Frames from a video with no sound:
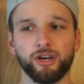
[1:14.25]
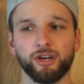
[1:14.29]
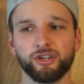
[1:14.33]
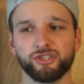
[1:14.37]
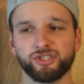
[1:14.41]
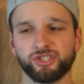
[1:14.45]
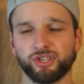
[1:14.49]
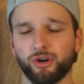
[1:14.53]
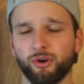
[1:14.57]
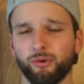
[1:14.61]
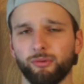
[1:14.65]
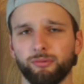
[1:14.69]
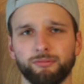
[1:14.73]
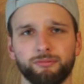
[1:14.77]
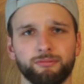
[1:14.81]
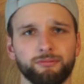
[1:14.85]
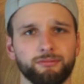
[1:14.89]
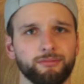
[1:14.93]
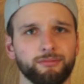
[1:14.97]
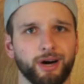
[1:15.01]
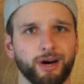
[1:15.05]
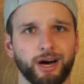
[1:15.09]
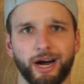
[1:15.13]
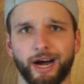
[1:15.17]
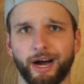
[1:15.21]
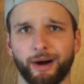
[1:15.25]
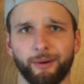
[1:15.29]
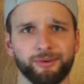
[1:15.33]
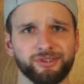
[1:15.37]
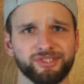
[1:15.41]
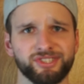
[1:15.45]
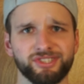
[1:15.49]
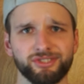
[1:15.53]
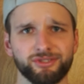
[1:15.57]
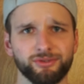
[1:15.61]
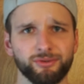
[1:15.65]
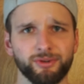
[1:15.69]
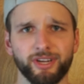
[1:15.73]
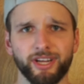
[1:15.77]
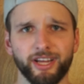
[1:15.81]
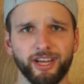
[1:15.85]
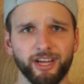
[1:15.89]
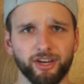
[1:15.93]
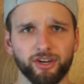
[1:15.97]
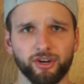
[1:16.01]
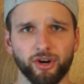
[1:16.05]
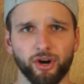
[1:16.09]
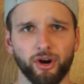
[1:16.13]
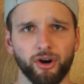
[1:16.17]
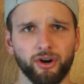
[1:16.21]
So I wasn't doing any
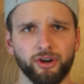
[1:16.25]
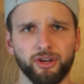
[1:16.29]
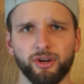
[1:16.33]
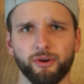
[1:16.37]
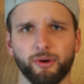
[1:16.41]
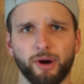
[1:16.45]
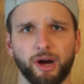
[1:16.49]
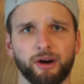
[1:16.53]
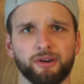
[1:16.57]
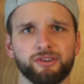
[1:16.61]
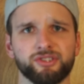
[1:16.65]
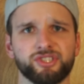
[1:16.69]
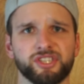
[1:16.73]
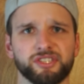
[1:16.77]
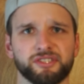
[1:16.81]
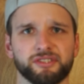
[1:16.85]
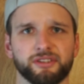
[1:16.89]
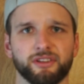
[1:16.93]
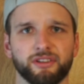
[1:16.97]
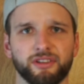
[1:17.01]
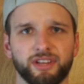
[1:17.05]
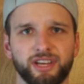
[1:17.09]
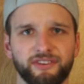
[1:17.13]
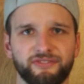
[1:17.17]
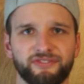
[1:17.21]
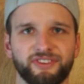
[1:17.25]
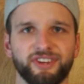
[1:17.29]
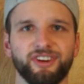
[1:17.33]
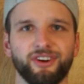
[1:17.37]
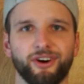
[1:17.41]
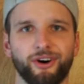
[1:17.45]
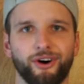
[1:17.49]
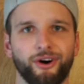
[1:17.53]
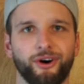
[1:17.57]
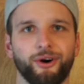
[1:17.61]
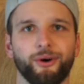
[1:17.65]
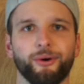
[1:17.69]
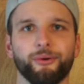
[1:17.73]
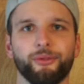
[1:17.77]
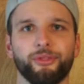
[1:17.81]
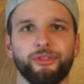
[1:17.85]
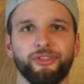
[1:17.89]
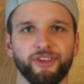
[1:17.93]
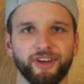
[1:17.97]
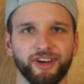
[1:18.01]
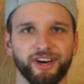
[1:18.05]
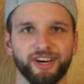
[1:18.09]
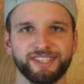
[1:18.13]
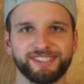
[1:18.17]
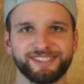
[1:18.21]
cardio. I was just lifting all
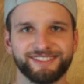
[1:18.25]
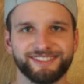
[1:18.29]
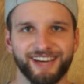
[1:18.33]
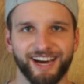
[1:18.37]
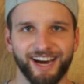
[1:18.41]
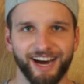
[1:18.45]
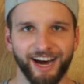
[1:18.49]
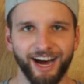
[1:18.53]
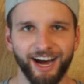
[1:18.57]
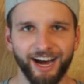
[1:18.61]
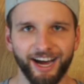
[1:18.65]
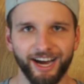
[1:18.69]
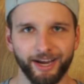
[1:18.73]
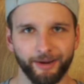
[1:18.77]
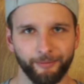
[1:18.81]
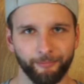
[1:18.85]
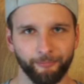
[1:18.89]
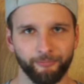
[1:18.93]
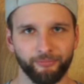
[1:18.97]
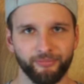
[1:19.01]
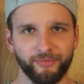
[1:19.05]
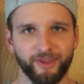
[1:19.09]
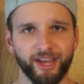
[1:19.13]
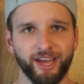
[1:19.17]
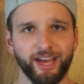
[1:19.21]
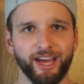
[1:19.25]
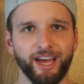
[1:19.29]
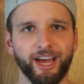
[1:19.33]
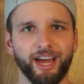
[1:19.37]
the time.